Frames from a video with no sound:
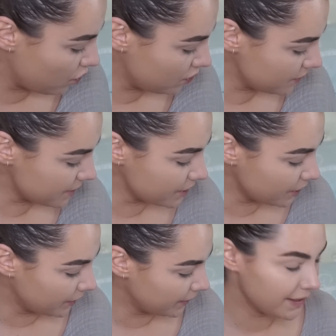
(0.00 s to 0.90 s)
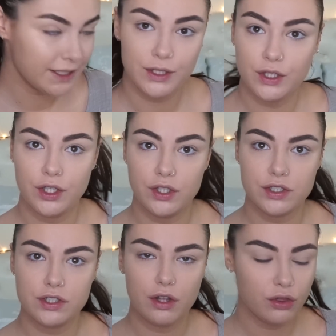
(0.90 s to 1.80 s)
what I
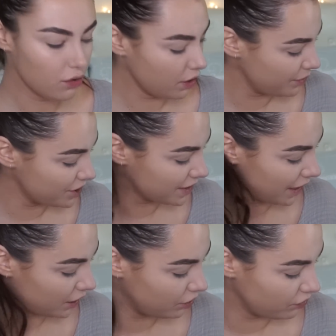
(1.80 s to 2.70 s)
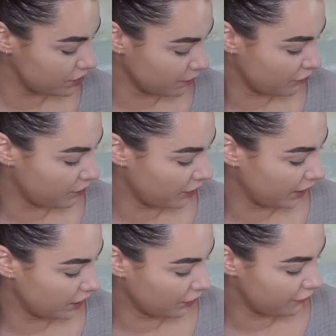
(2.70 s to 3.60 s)
use, because I thought I would take you through some of
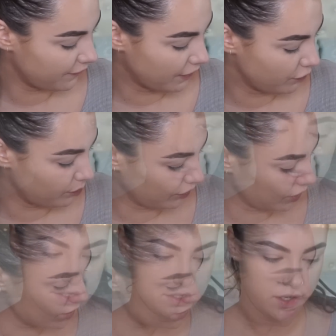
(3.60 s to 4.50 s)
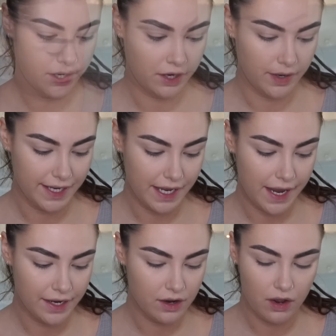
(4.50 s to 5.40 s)
my kind of favourite products. So
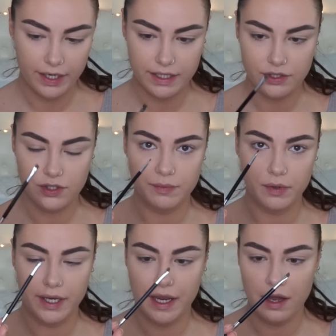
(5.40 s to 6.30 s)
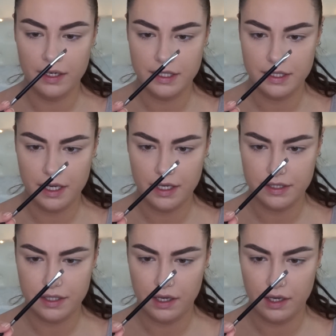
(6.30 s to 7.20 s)
again, I did use my
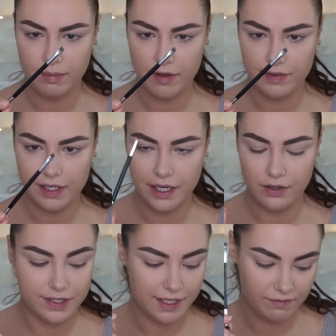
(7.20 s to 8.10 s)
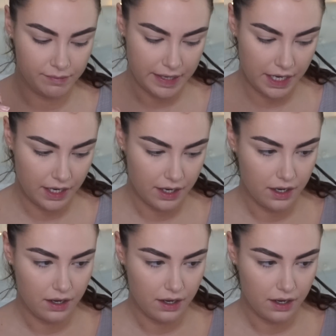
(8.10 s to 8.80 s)
Anastasia Beverly Hills 7B